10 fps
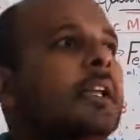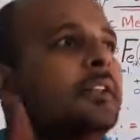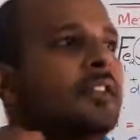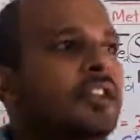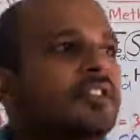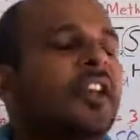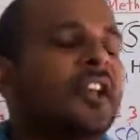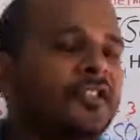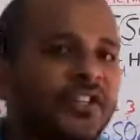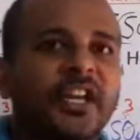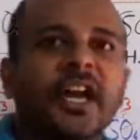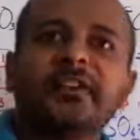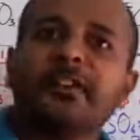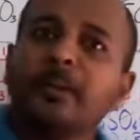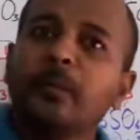these
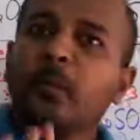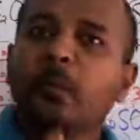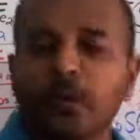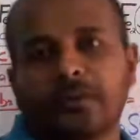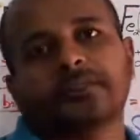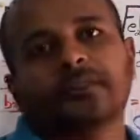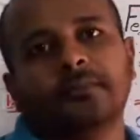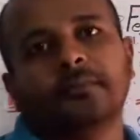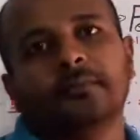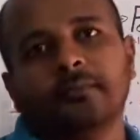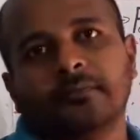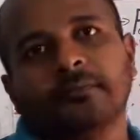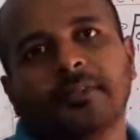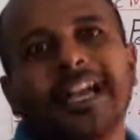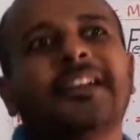NCERT books,
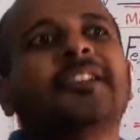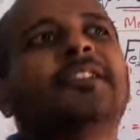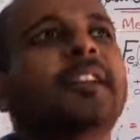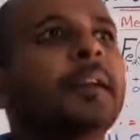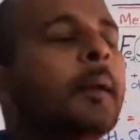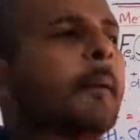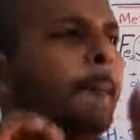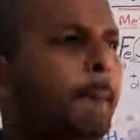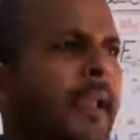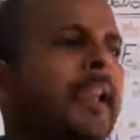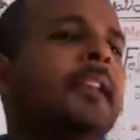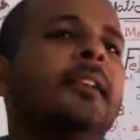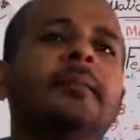that is the main